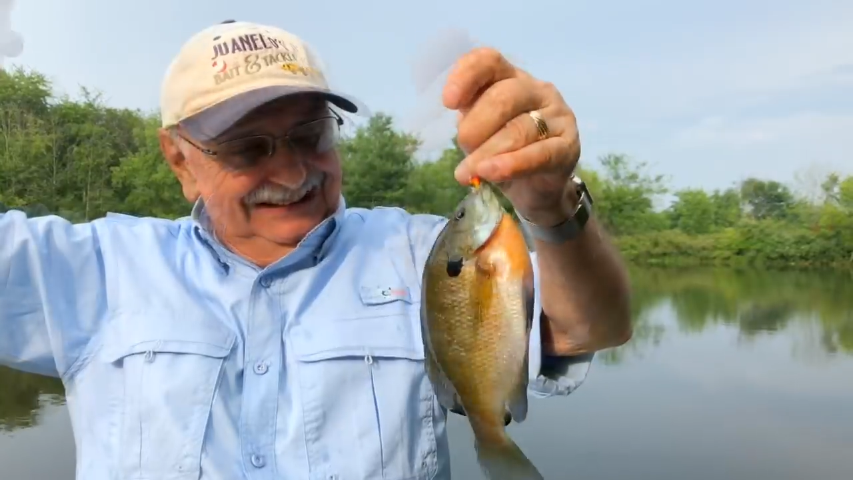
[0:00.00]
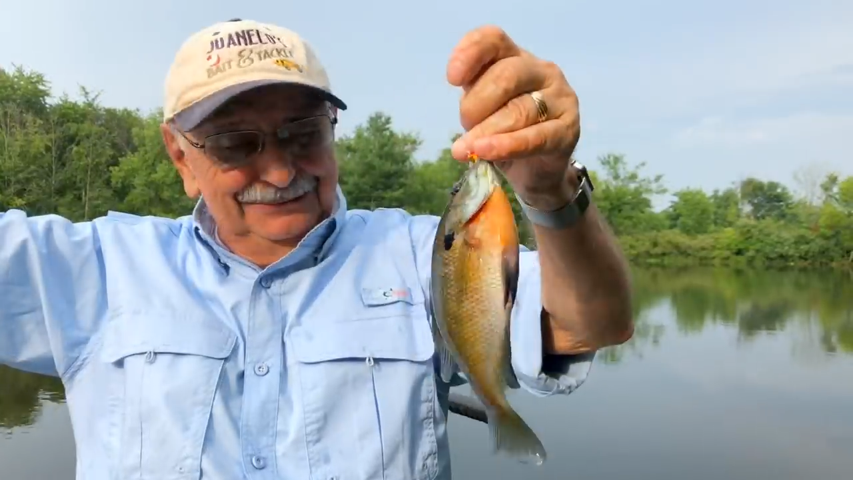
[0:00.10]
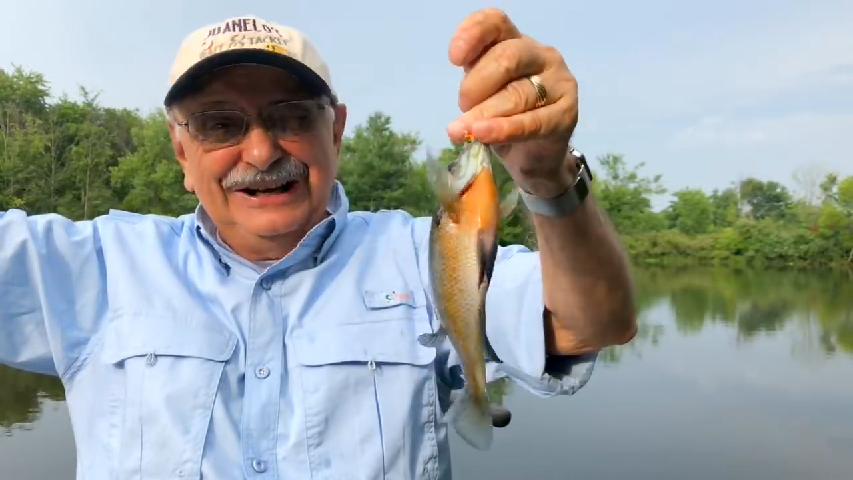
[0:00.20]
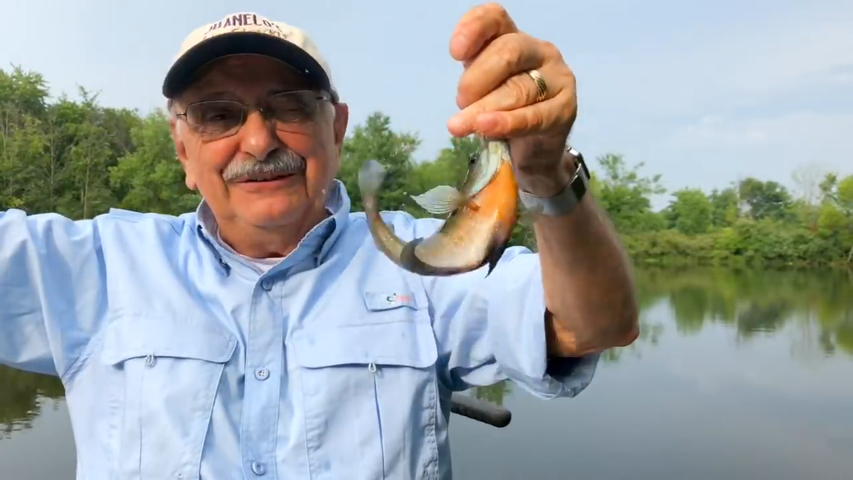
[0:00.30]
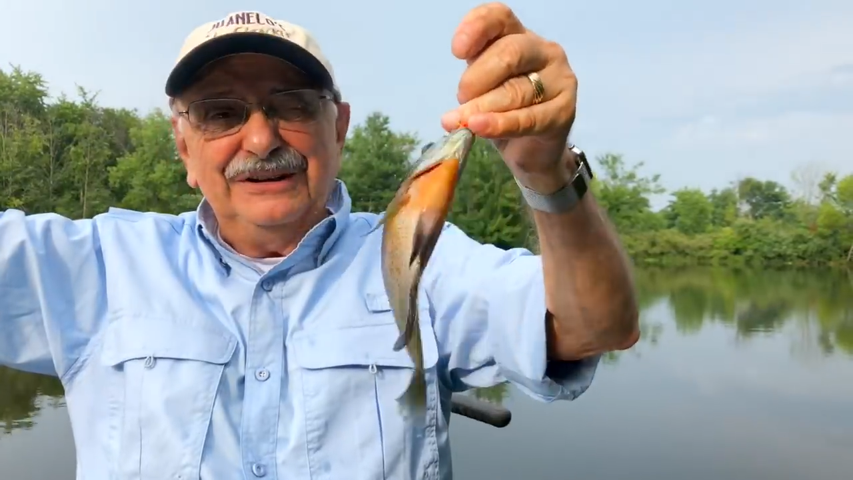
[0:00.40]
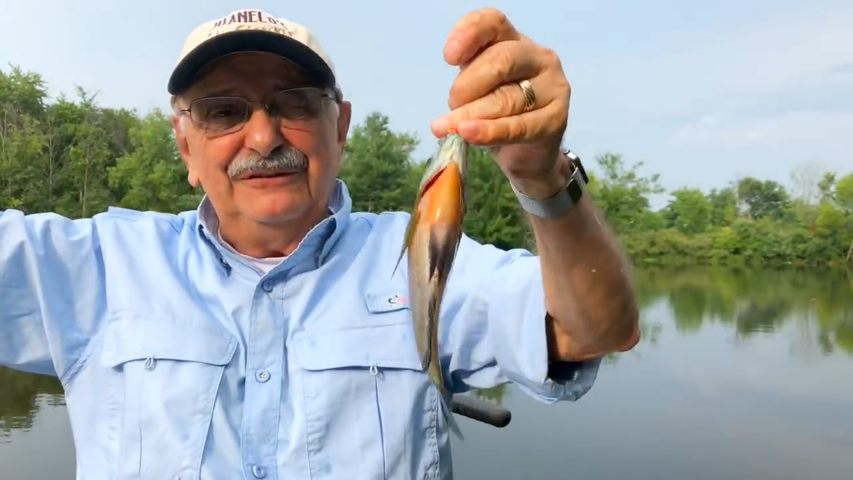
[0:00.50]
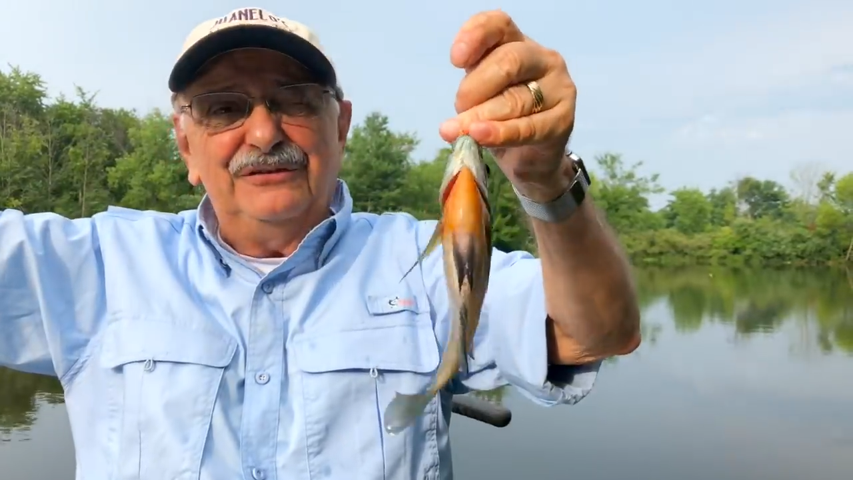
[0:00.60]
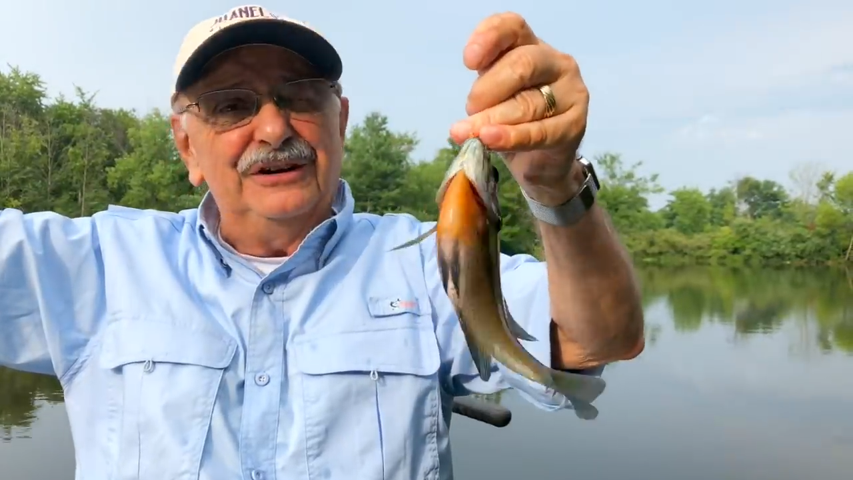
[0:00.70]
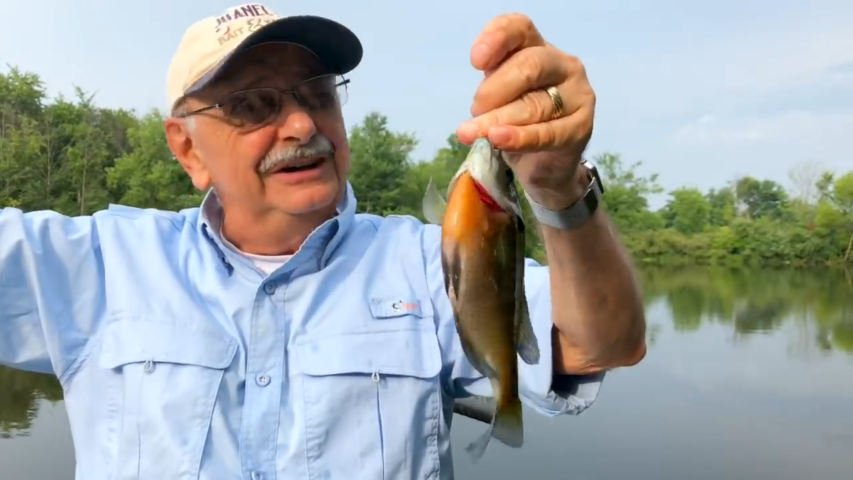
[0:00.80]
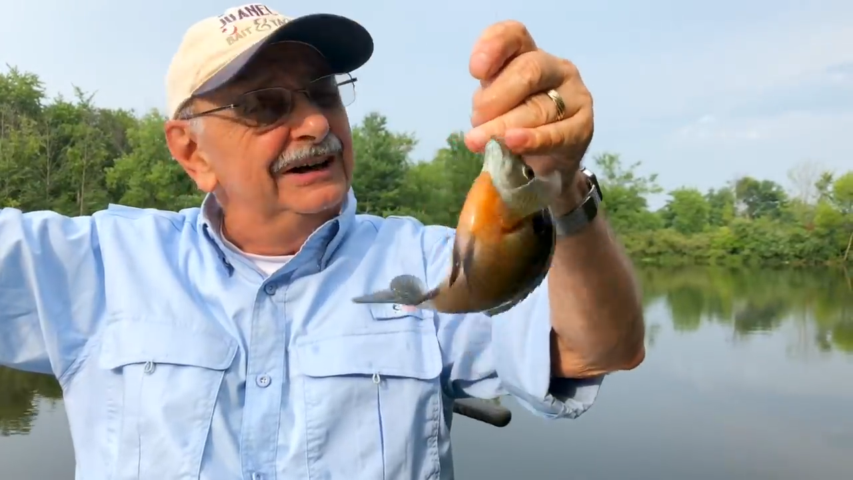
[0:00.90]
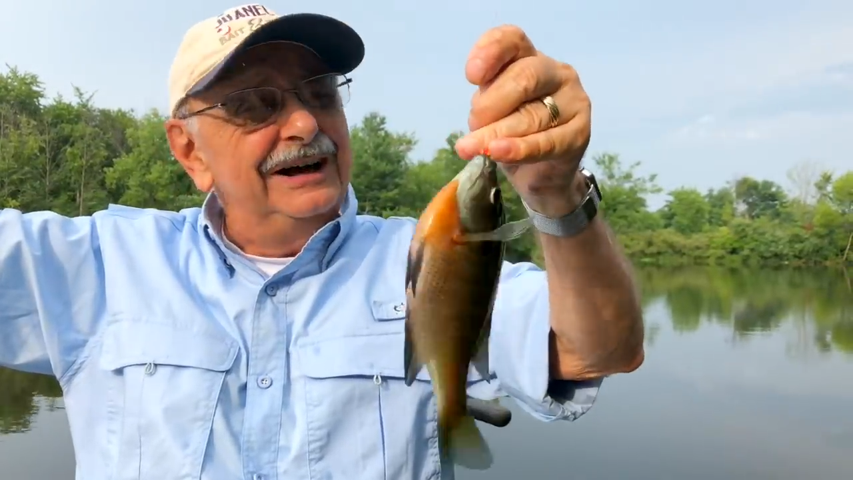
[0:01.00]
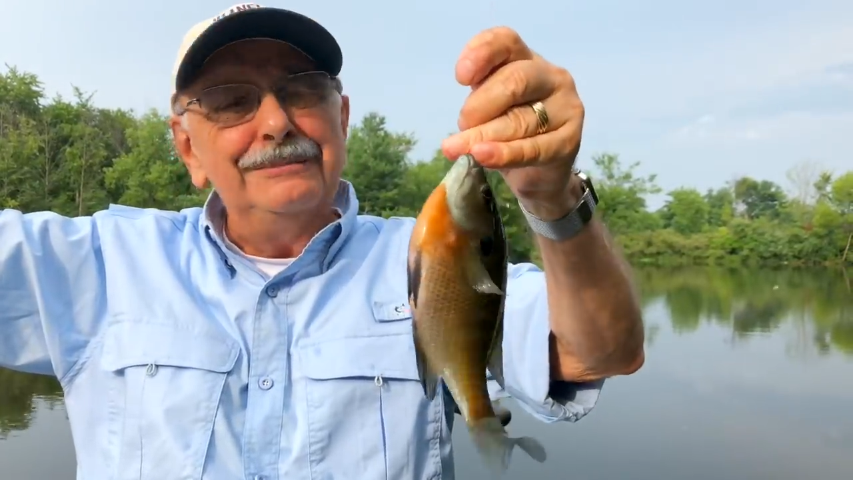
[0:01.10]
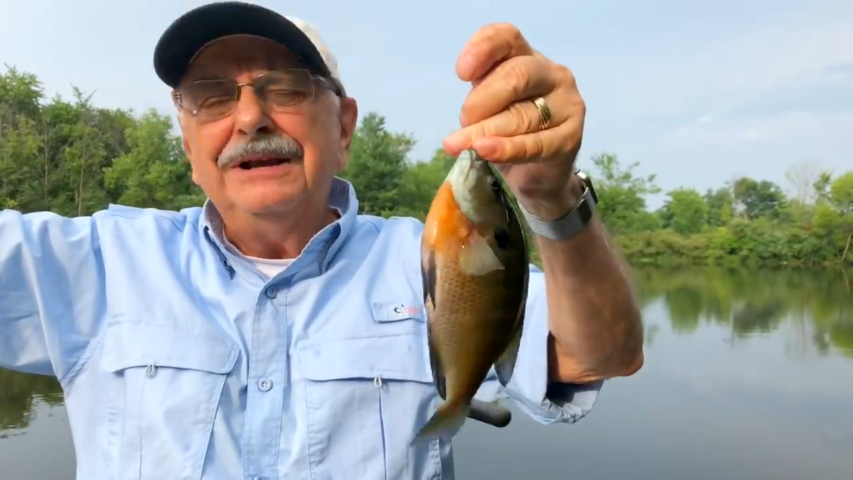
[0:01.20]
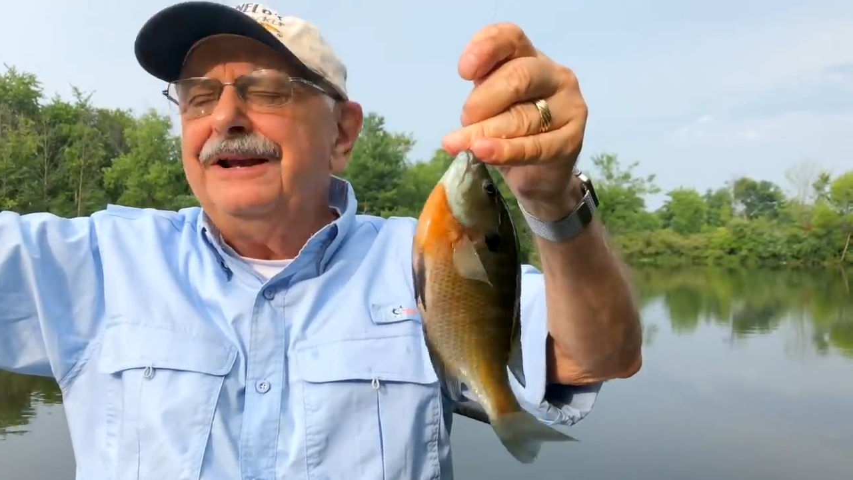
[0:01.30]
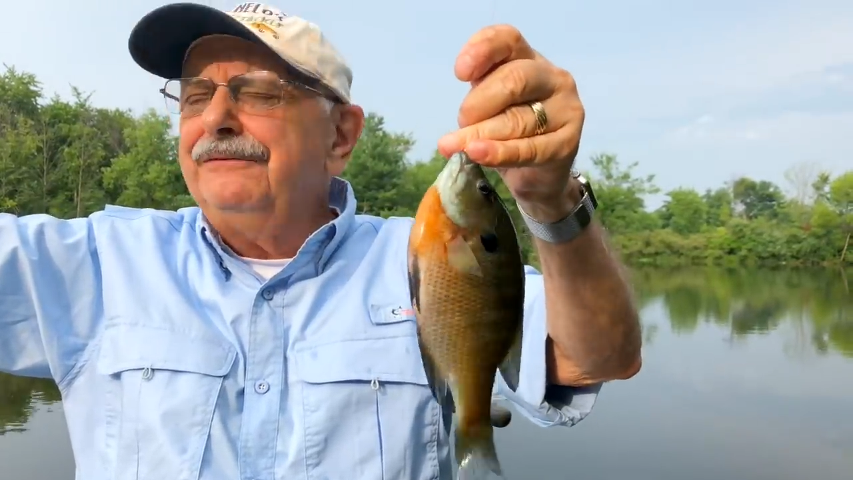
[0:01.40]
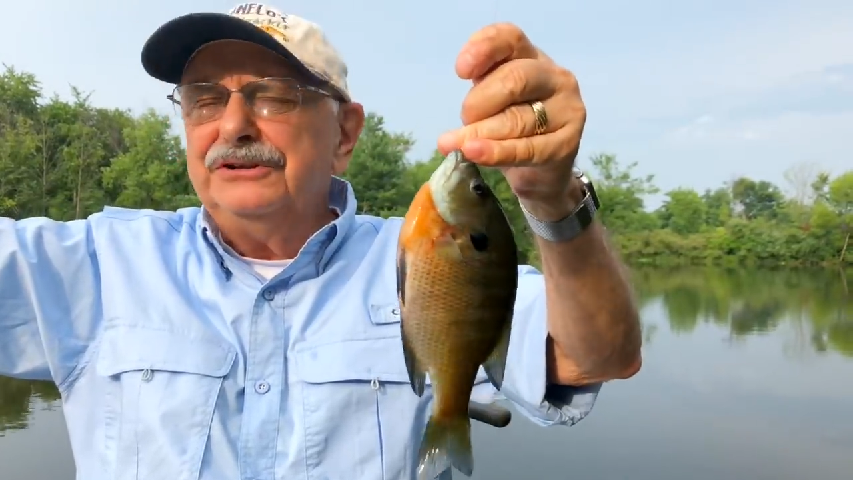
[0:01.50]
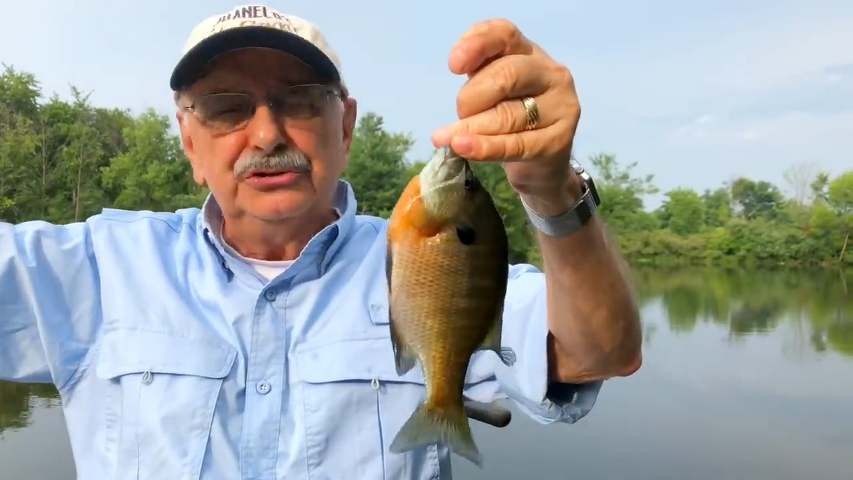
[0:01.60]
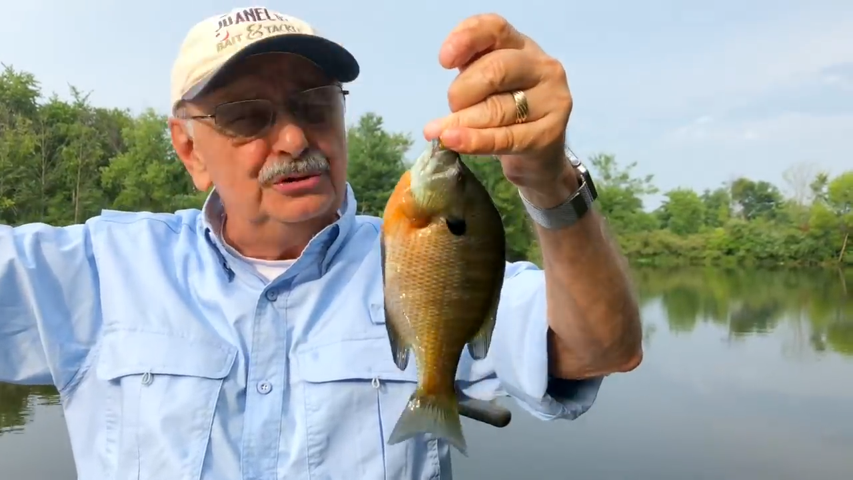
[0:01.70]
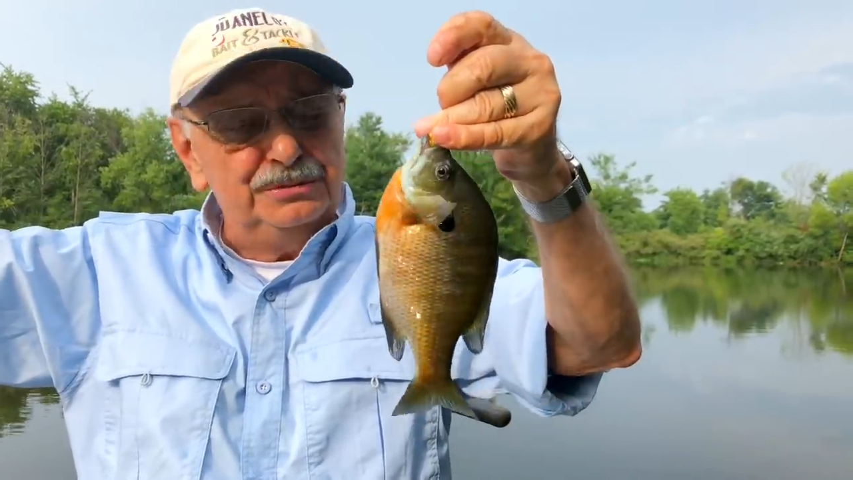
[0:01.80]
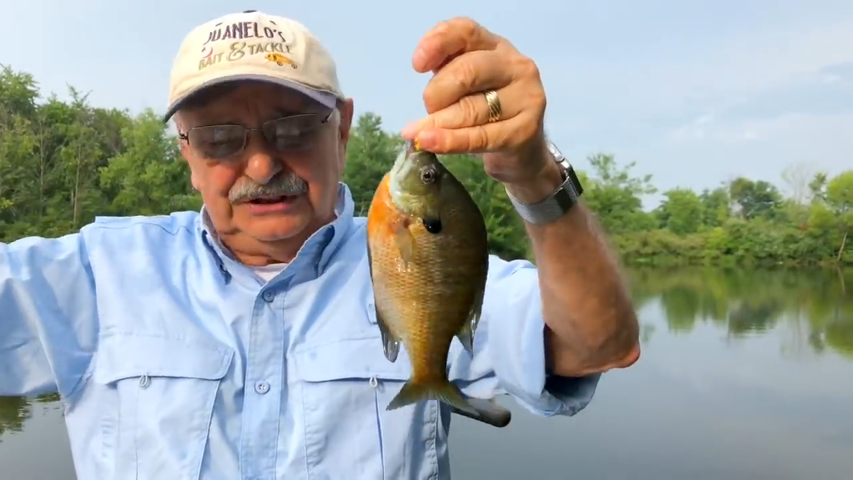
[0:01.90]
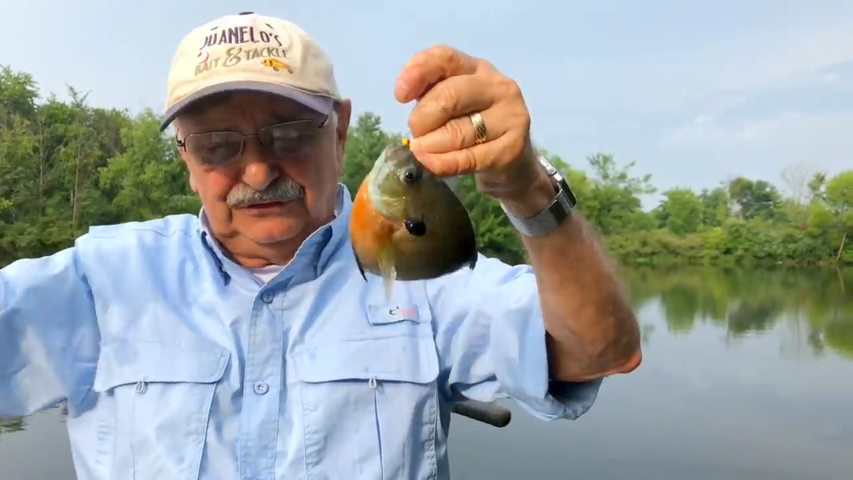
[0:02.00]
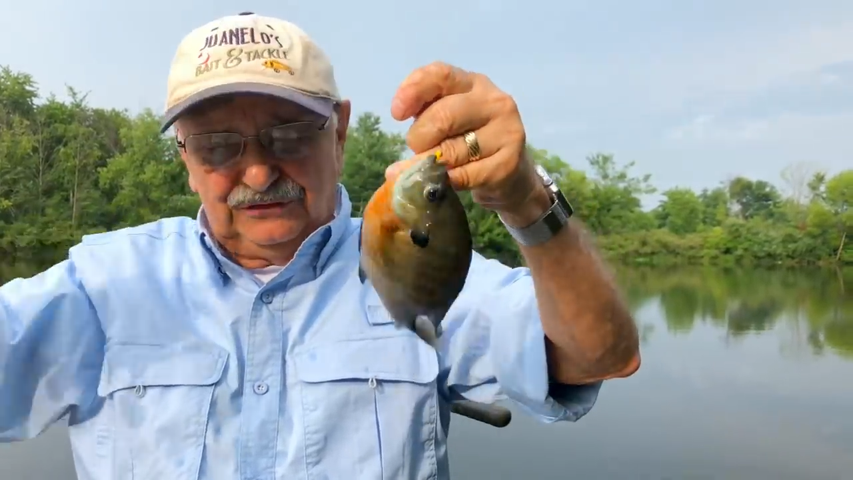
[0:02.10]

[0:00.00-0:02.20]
I'm having fun. I'm having so much